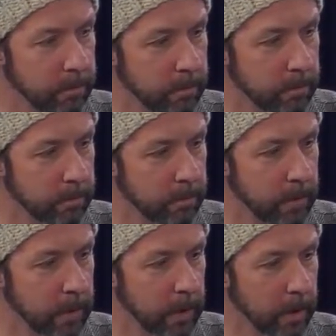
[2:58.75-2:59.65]

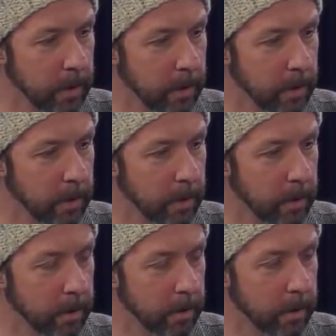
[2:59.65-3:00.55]

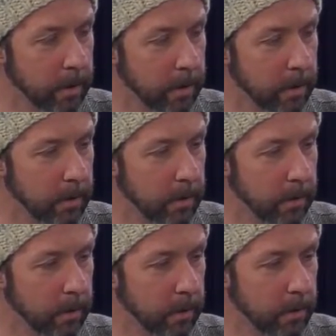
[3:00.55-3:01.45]

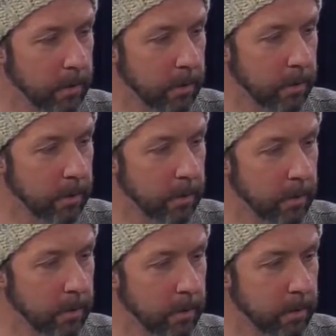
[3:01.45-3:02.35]

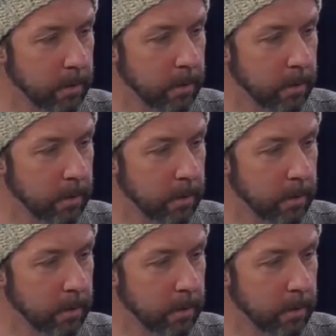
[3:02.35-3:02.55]
This person isn't speaking.